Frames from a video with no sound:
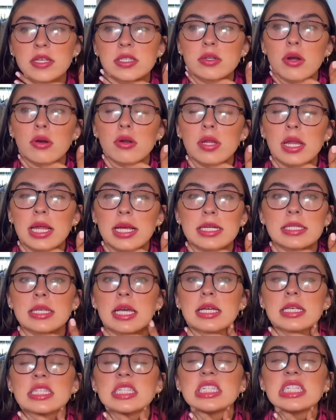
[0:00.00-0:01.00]
turtleneck is
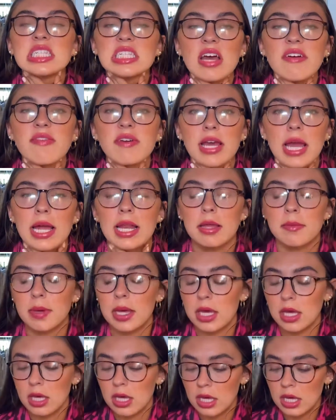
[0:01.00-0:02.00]
like suffocating
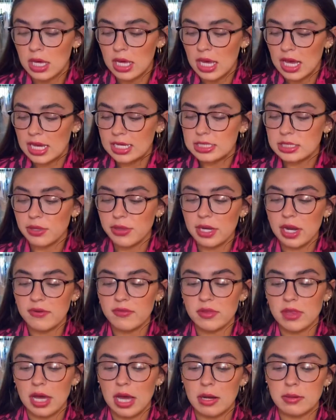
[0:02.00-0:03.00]
me. And so then after
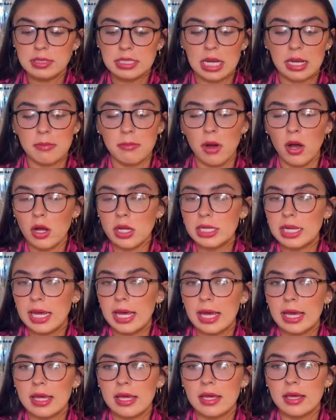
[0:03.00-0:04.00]
that, I was like, mock
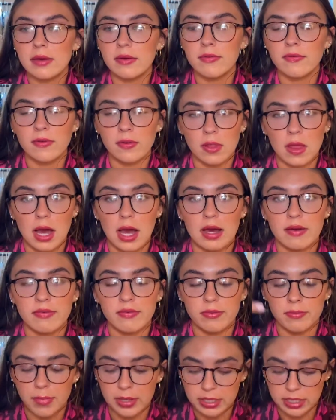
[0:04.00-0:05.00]
neck for life,
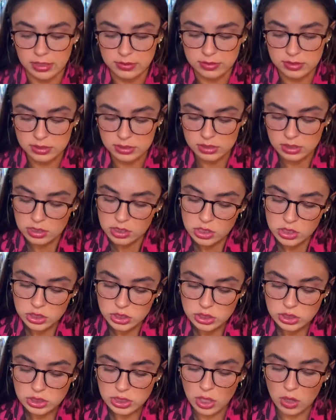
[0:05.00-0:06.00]
my dudes.
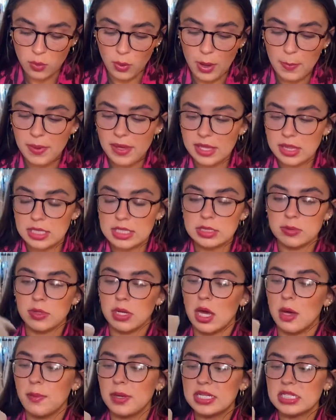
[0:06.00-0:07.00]
So I picked this one
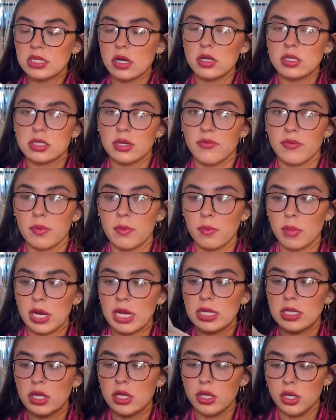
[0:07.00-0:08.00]
up. It's also from the
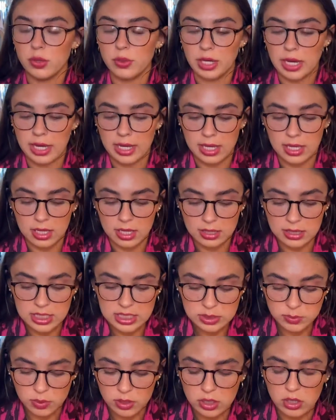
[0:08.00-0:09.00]
brand A New Day.
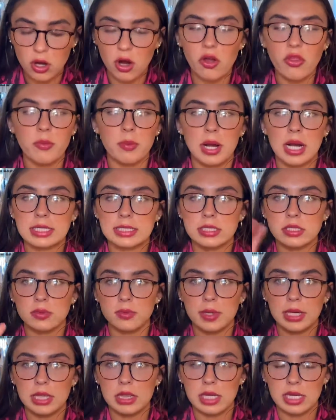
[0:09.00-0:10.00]
This one, all the prices will
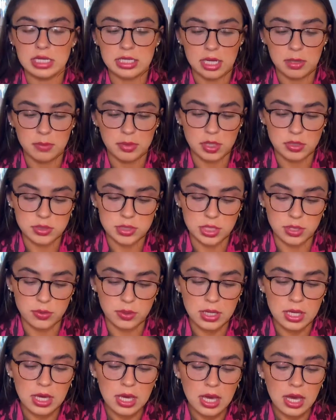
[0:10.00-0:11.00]
be linked down below too.
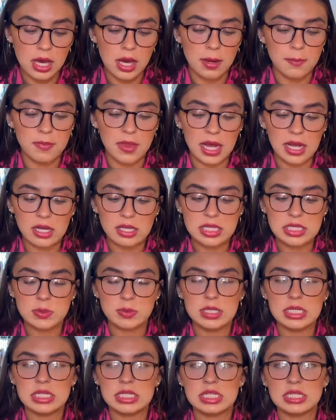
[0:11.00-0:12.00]
Um, I got this one
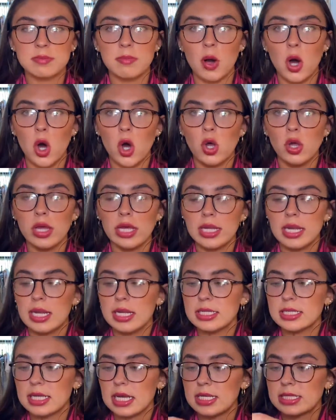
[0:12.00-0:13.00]
in a small and it
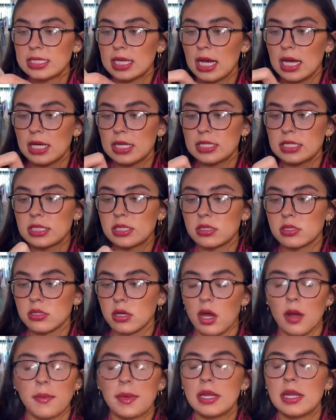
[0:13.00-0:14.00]
is a size,
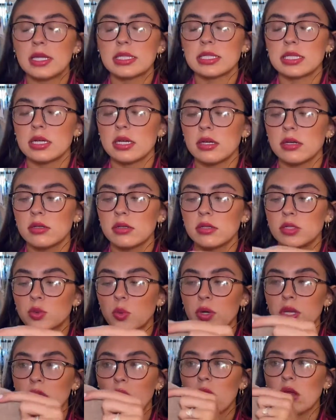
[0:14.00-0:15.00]
I mean, it's a
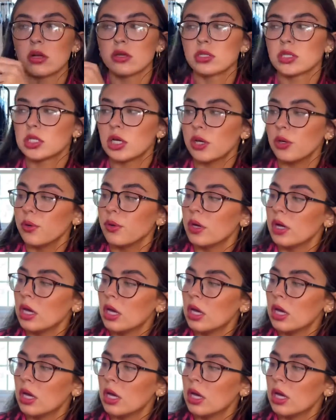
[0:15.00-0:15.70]
$20 too.